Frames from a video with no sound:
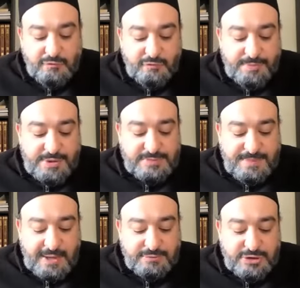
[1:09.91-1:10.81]
from His
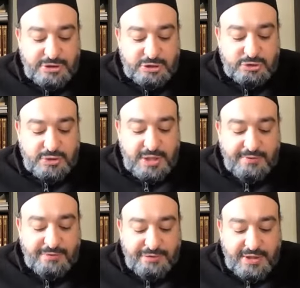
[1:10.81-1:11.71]
bounty should
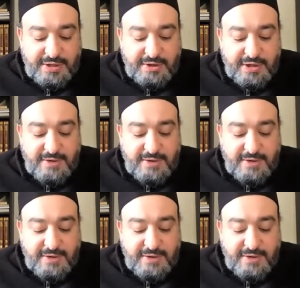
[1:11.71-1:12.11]
not think